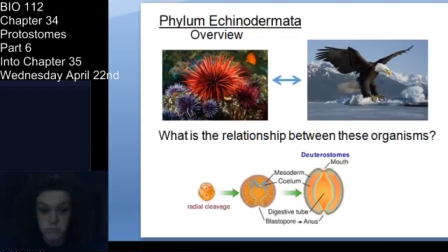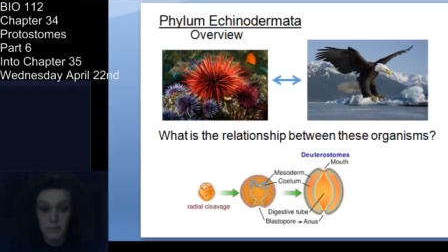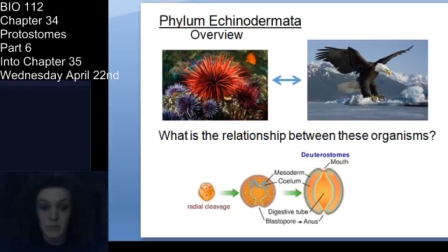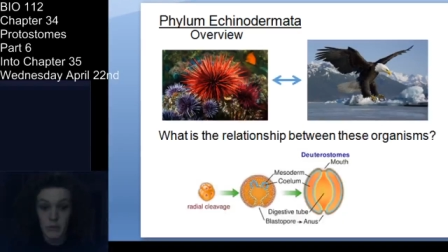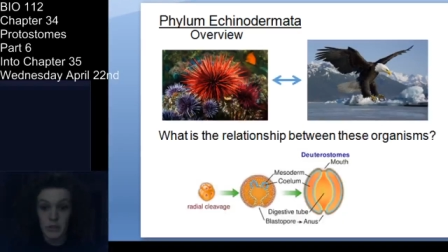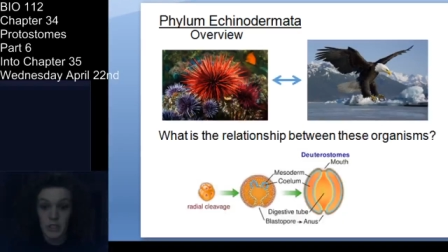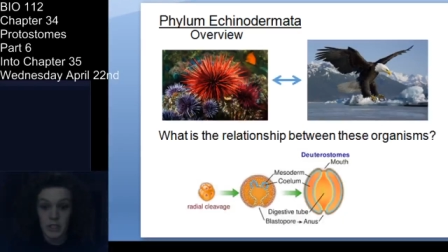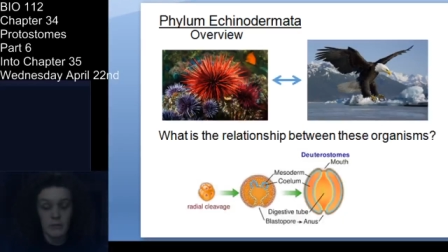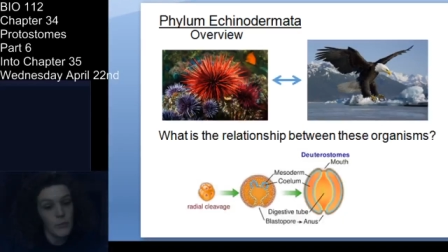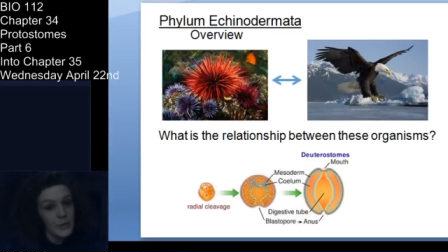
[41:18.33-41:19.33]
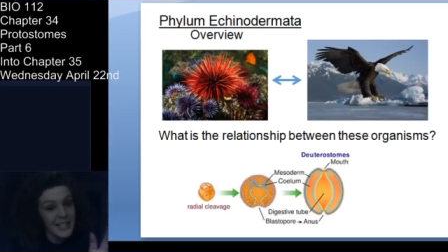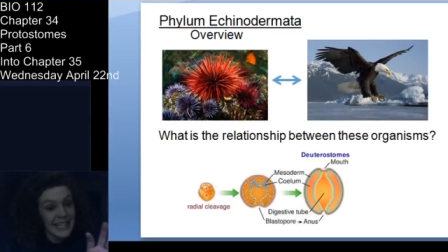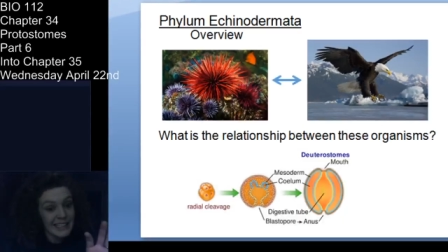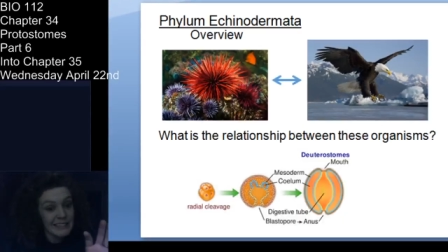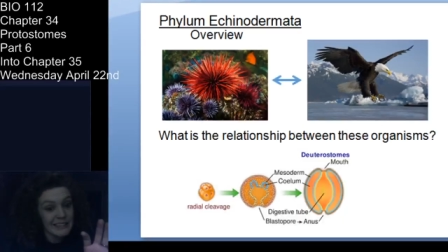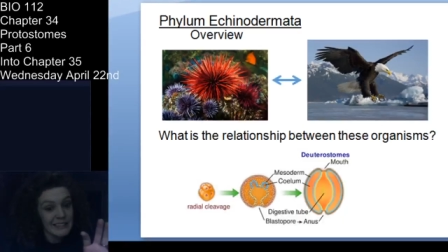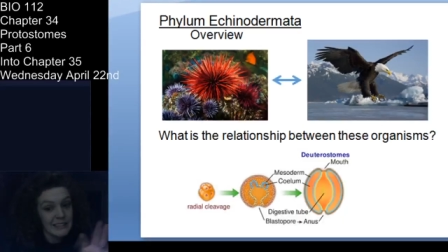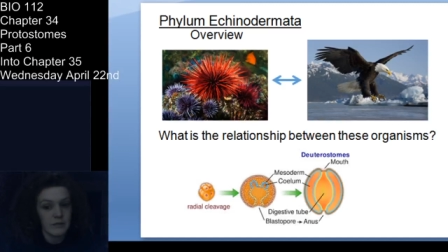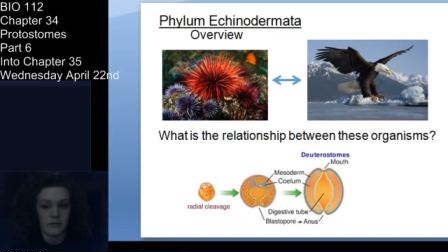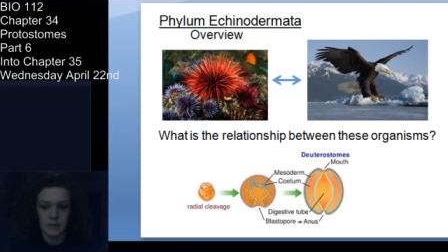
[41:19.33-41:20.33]
we're doing good. But we'll see.
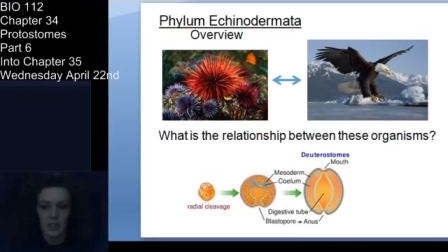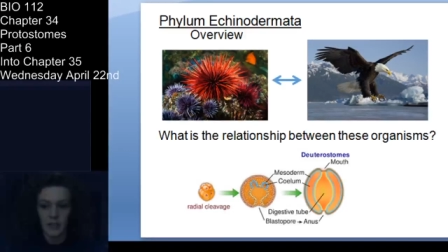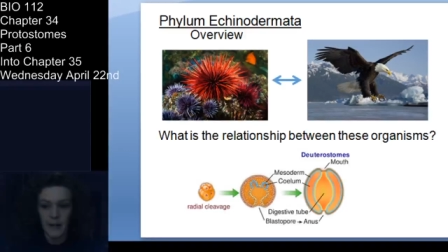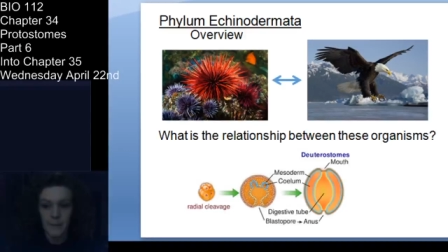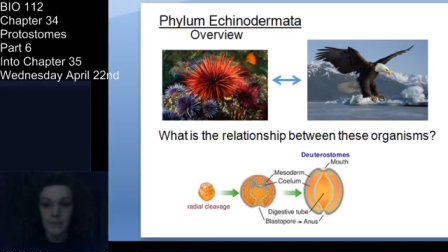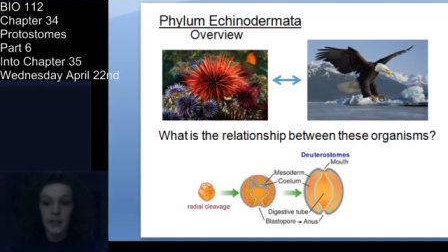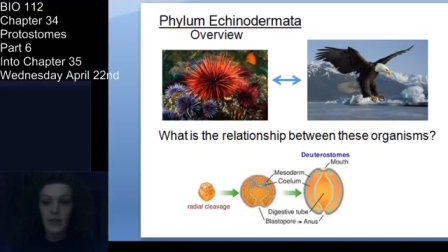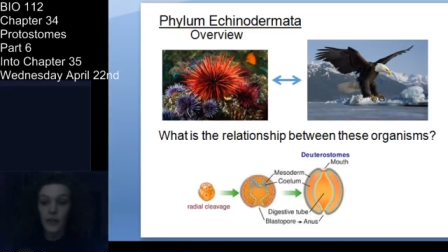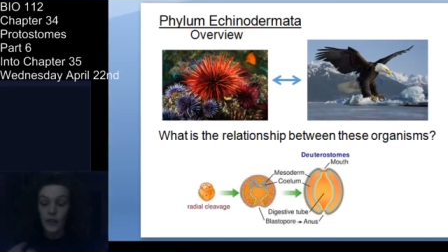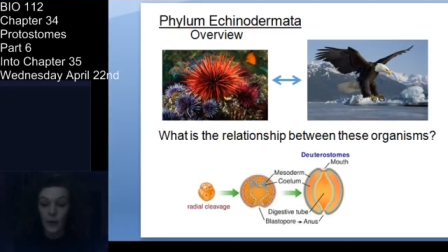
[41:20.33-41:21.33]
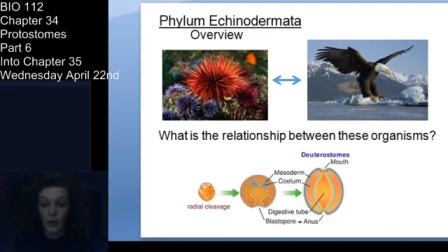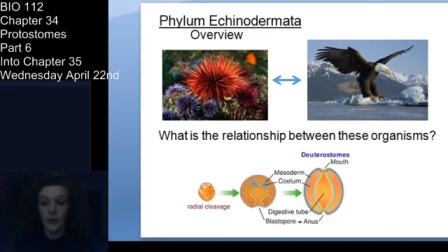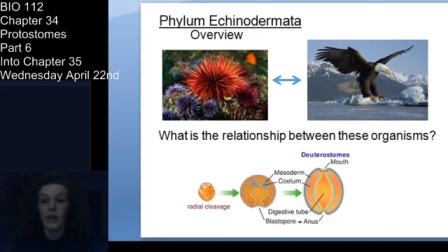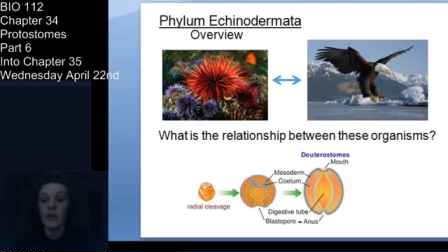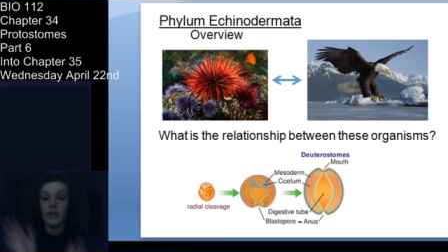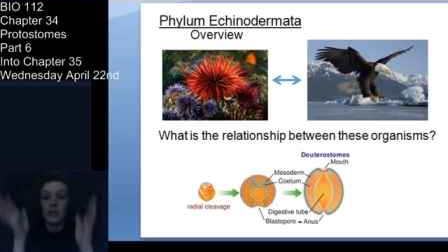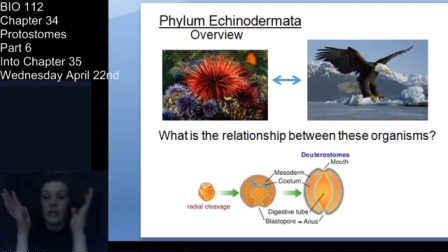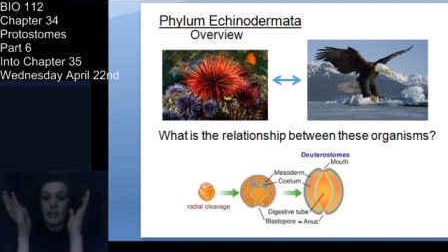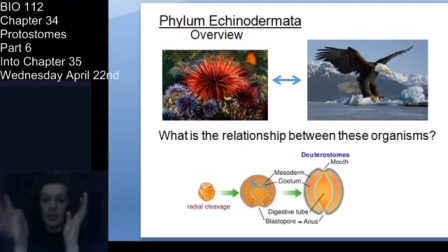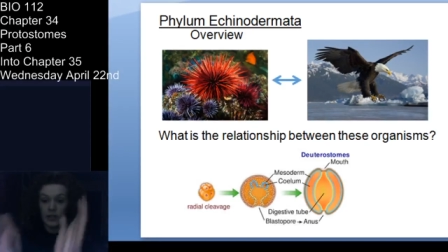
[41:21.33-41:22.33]
All right. So,
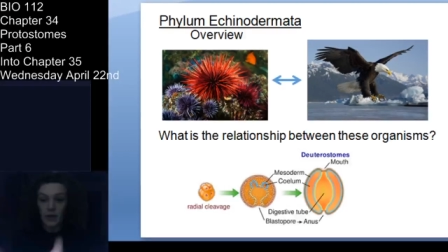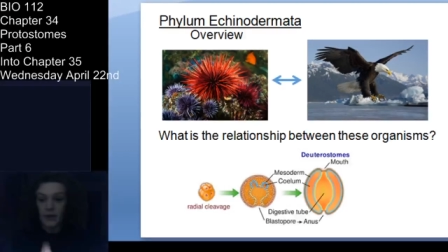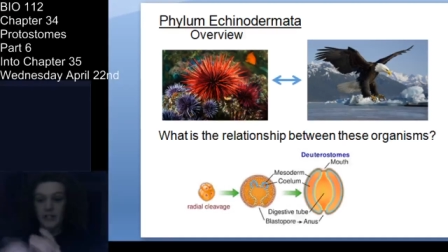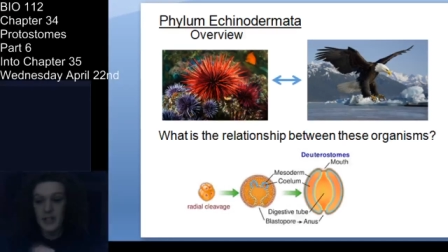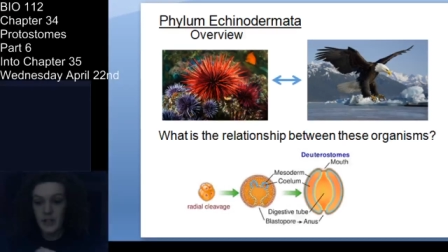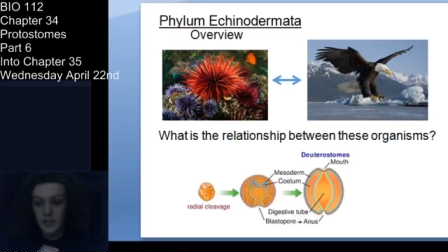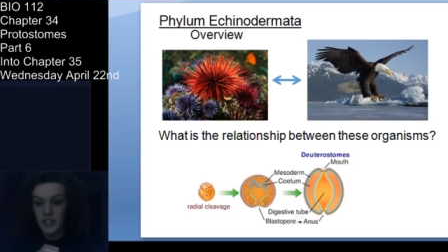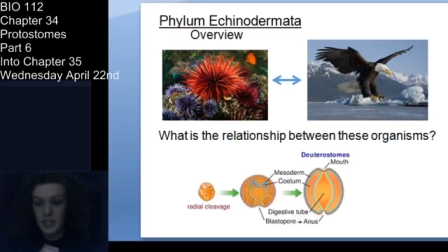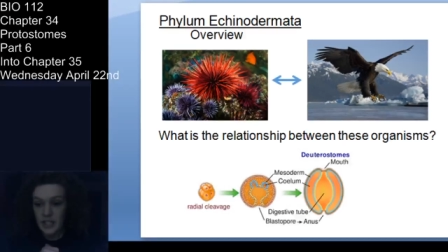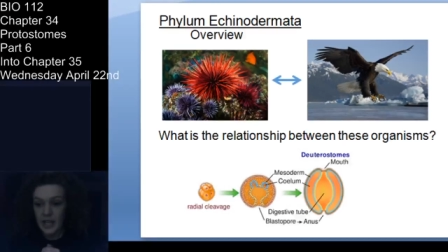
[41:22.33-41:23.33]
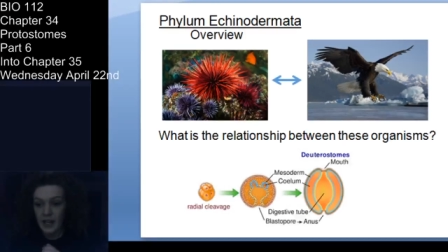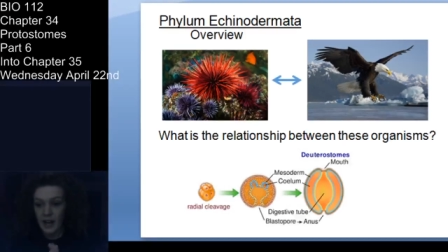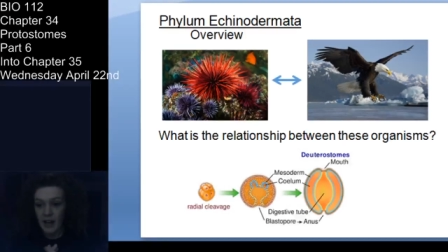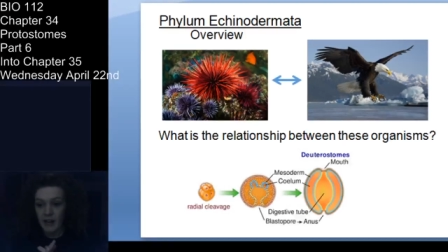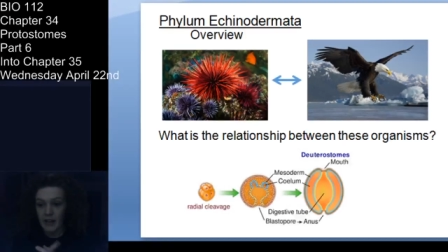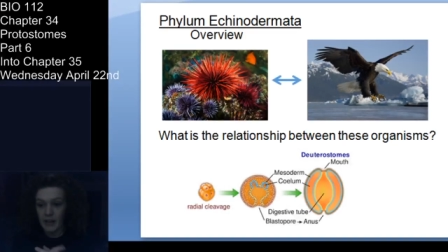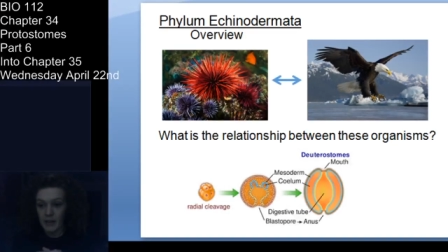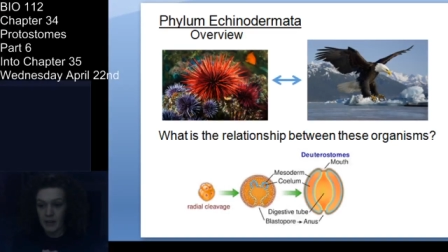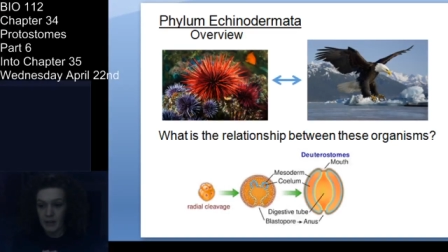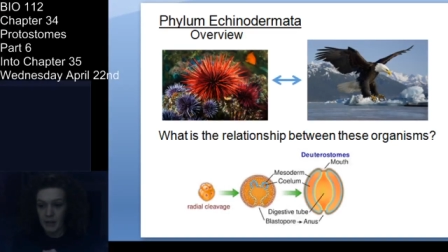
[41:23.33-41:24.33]
here you have a sea urchin and a,
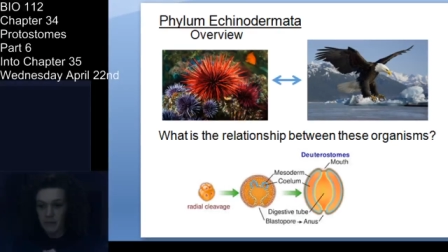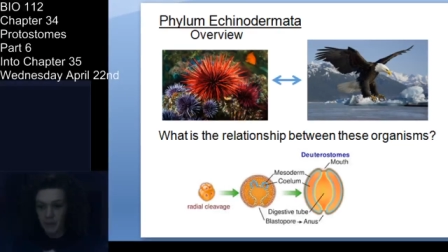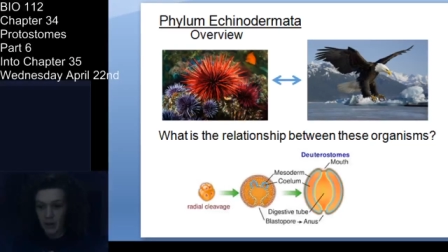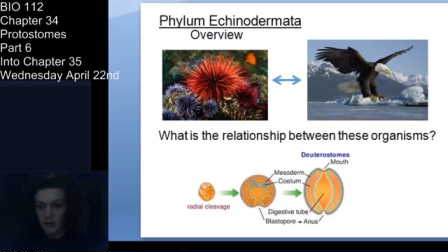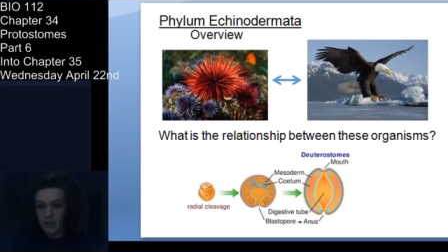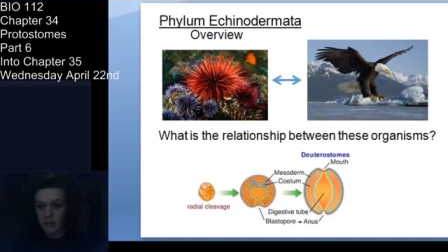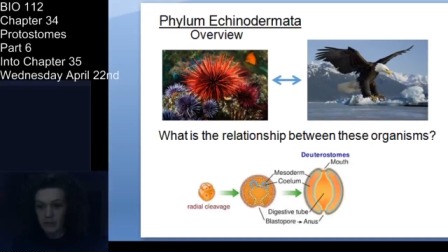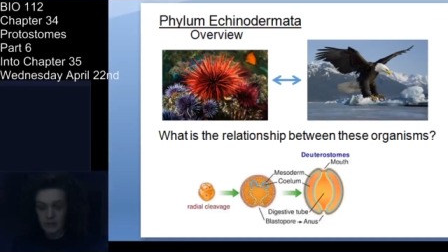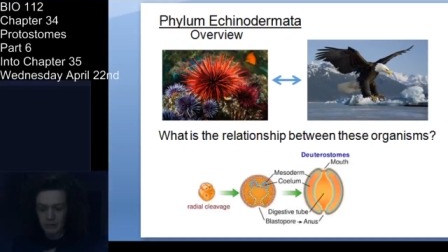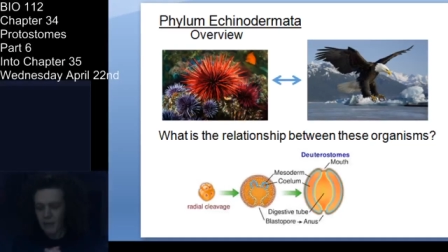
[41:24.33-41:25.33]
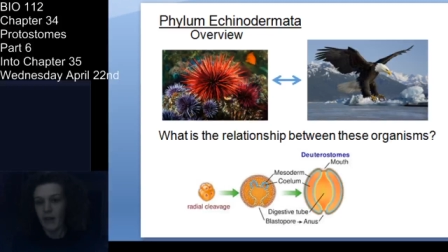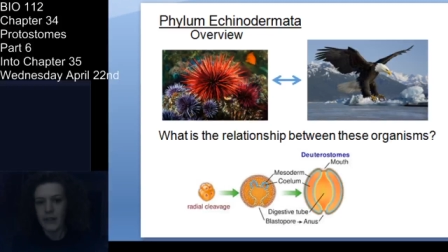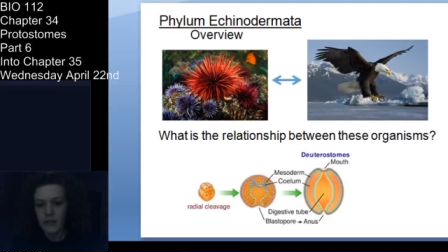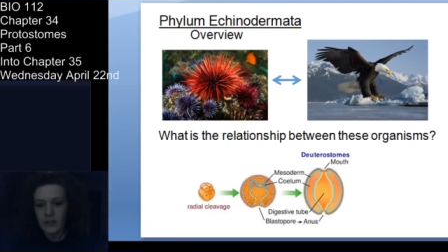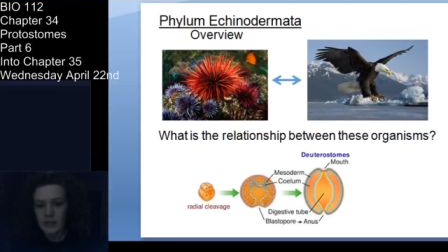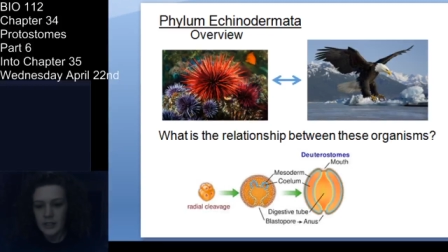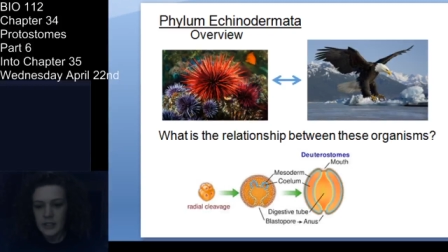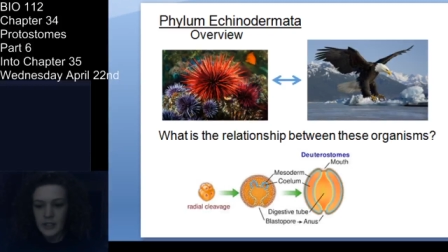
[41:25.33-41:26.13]
in America, a bald eagle.